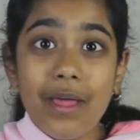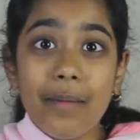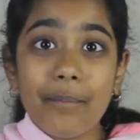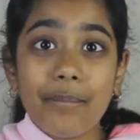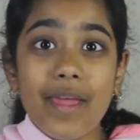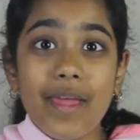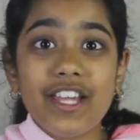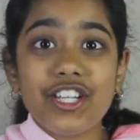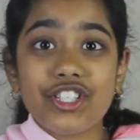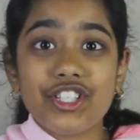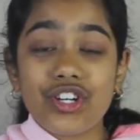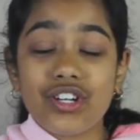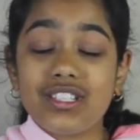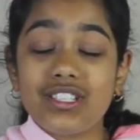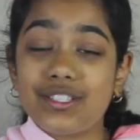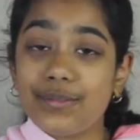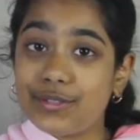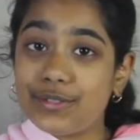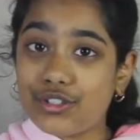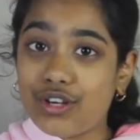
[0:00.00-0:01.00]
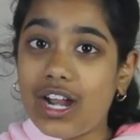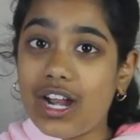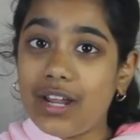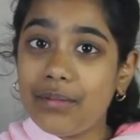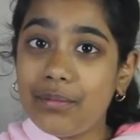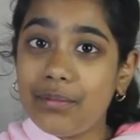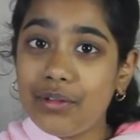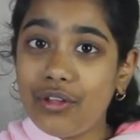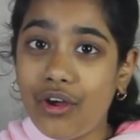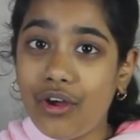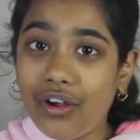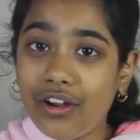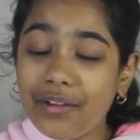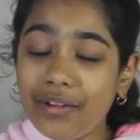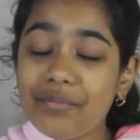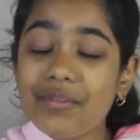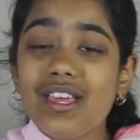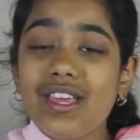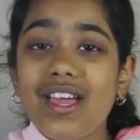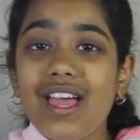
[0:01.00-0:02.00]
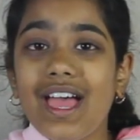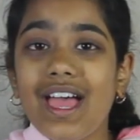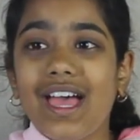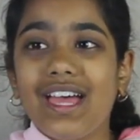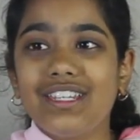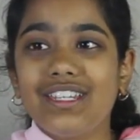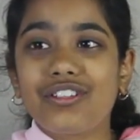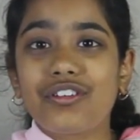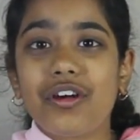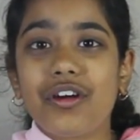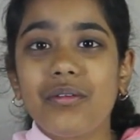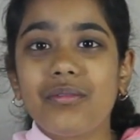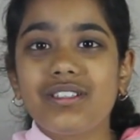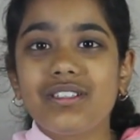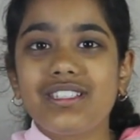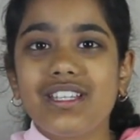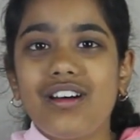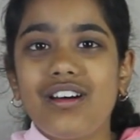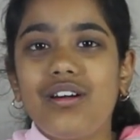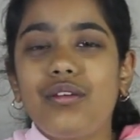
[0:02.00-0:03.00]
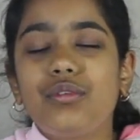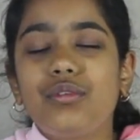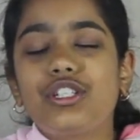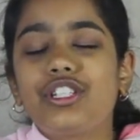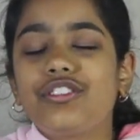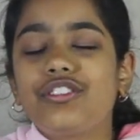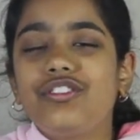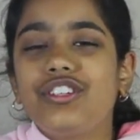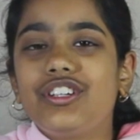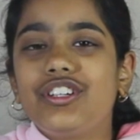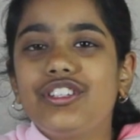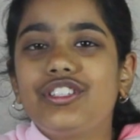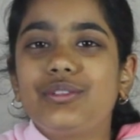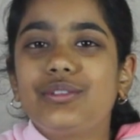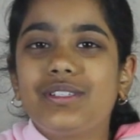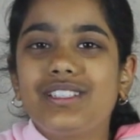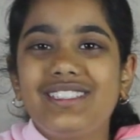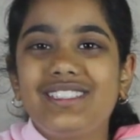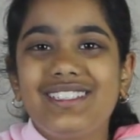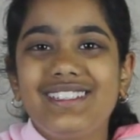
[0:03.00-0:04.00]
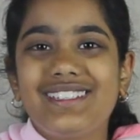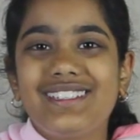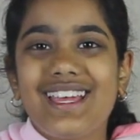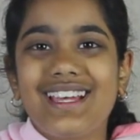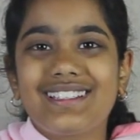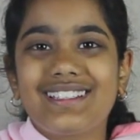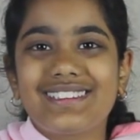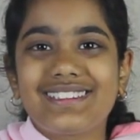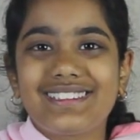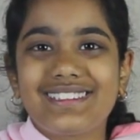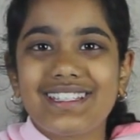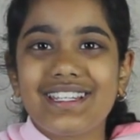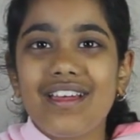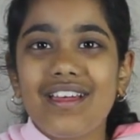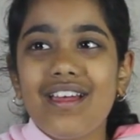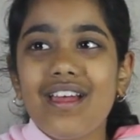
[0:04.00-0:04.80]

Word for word: Make sure to subscribe below and comment down which videos you want to see next.